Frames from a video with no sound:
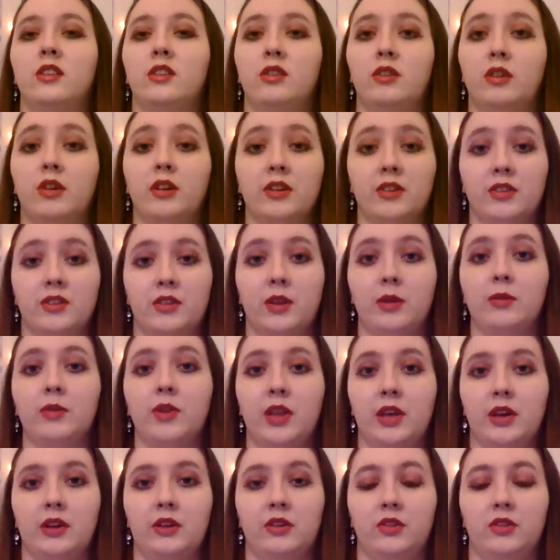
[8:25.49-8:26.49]
There are some
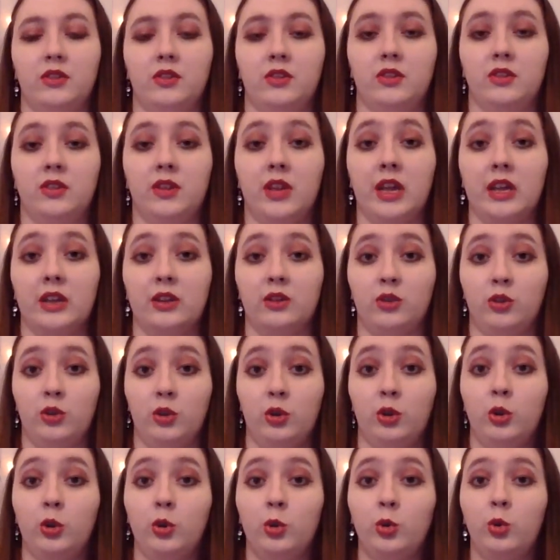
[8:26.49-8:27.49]
characters that
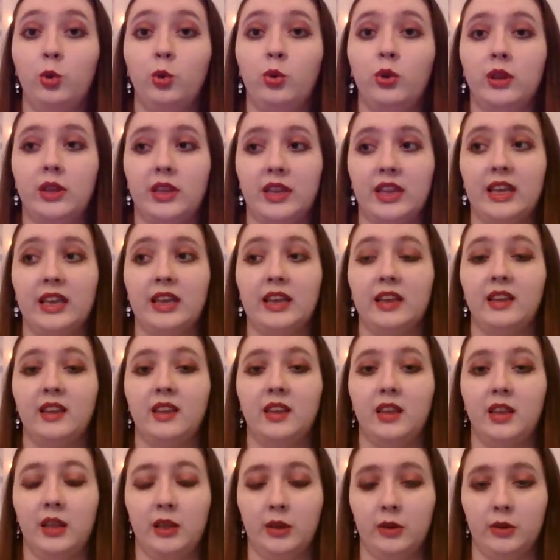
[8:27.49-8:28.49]
do get
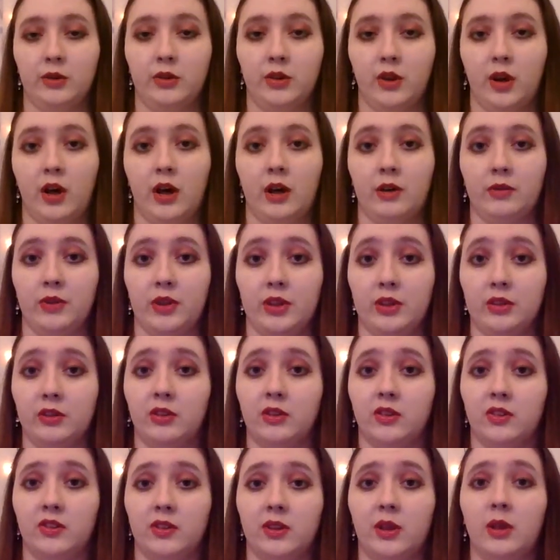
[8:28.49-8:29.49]
killed off, and
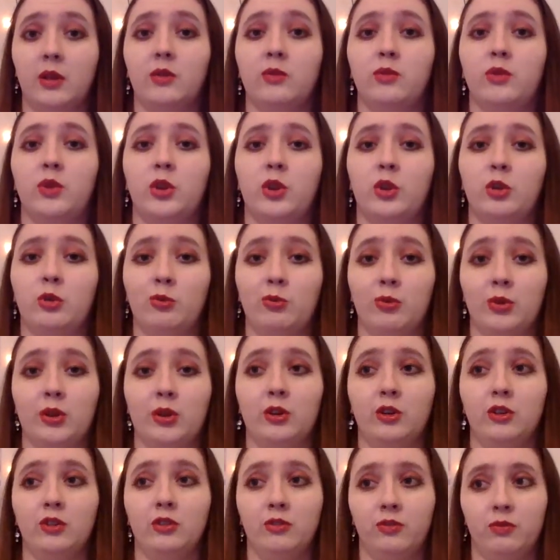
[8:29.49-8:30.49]
there are some you
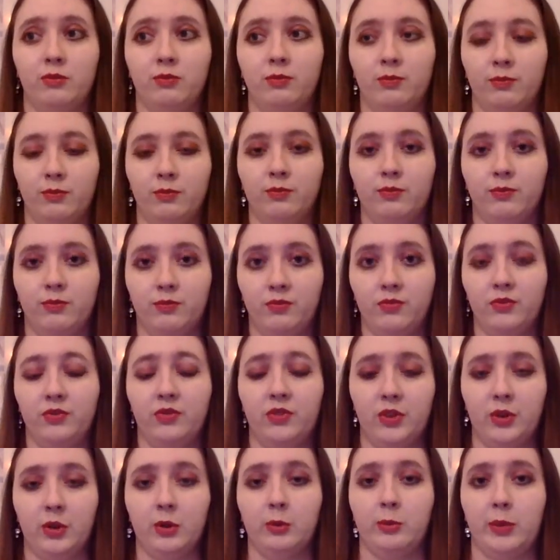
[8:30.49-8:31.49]
will
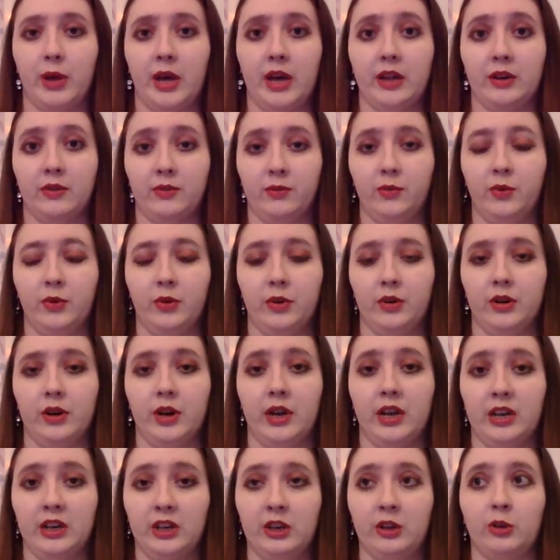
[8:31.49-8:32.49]
feel bad for,
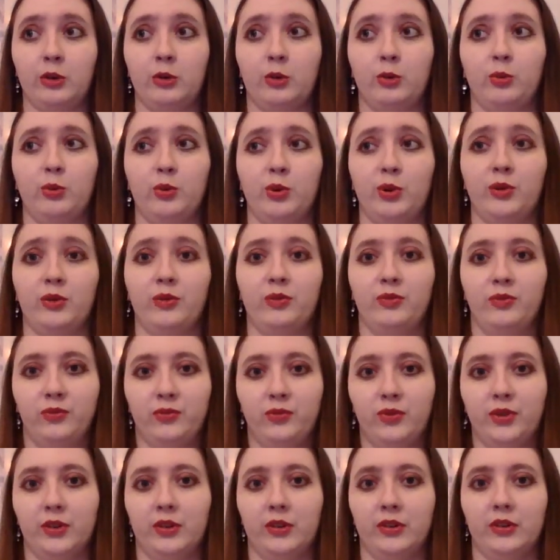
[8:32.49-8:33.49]
and you will
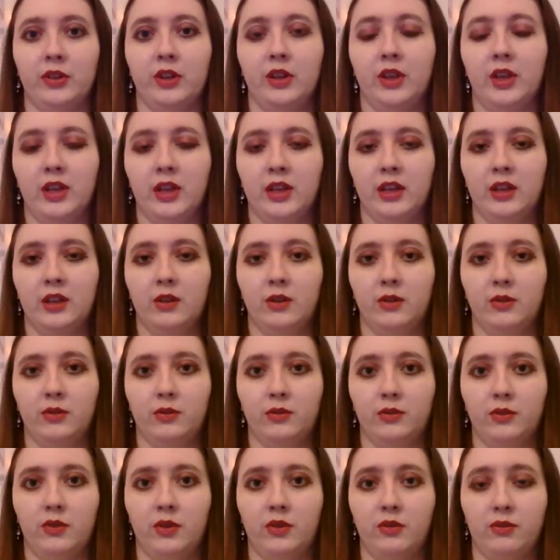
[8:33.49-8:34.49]
feel
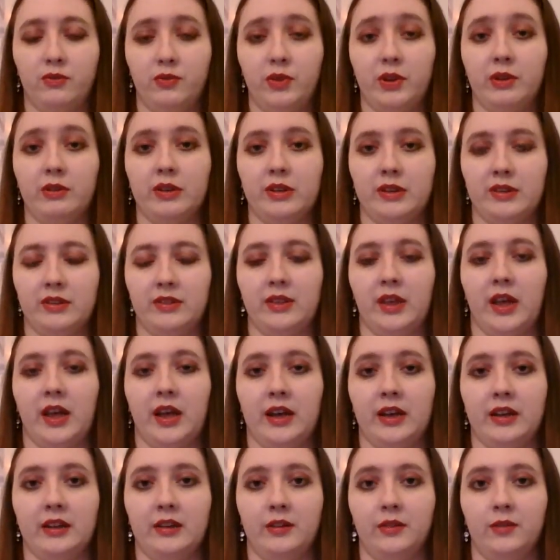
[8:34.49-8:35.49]
very
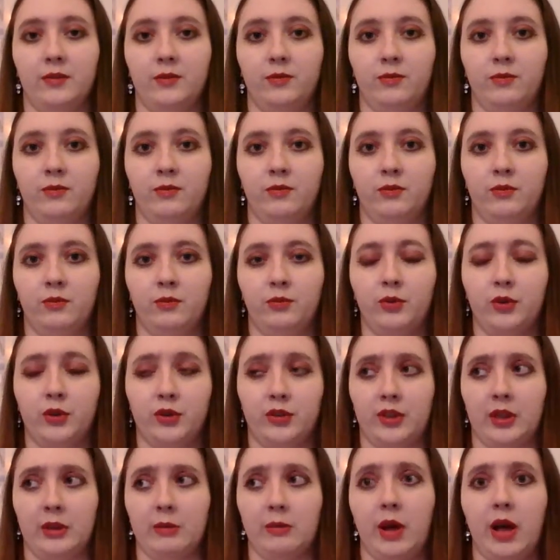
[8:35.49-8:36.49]
sad
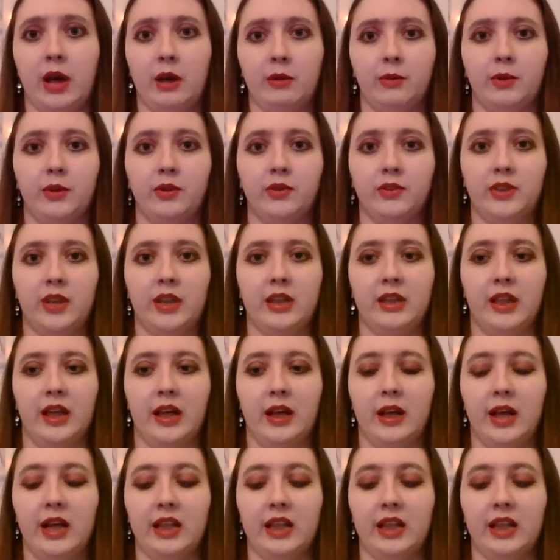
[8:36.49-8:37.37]
for them. I will say that.